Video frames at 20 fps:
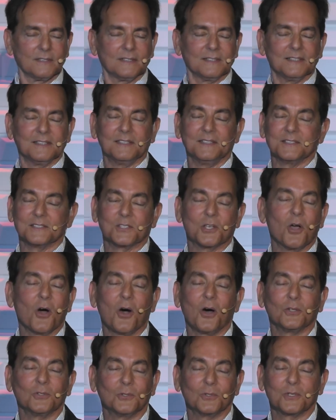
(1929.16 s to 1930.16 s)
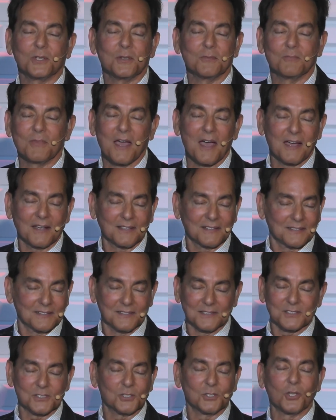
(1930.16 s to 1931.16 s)
It is God looking back.
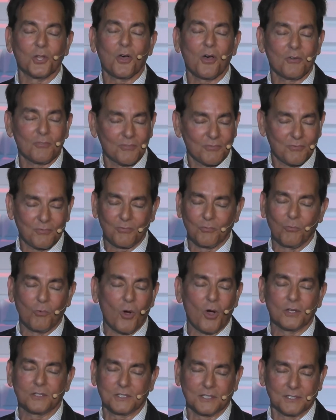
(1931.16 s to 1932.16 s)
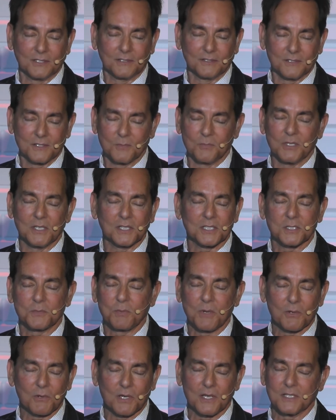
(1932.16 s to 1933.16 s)
It is love wanting to be
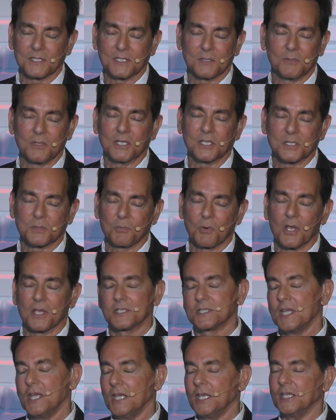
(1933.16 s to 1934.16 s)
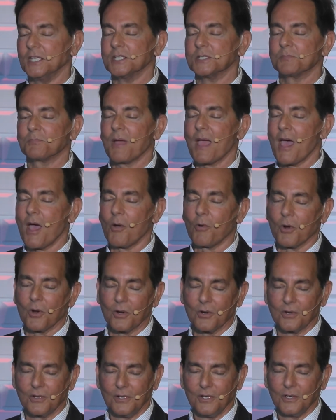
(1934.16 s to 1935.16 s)
experienced and be expressed. It is
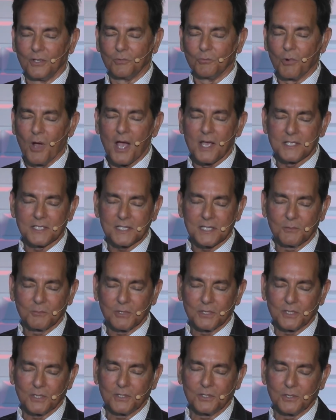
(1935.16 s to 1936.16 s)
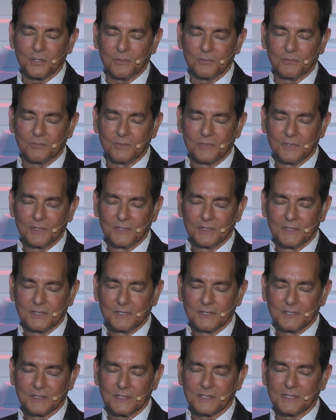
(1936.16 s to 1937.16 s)
power rising within you
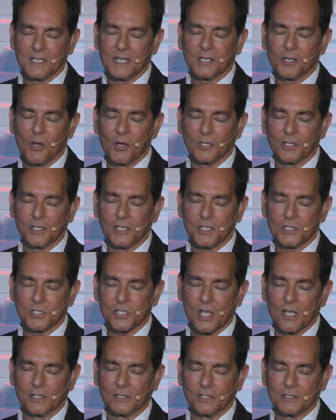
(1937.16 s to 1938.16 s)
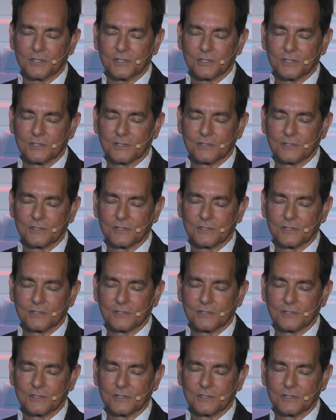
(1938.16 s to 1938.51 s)
to take on any challenge.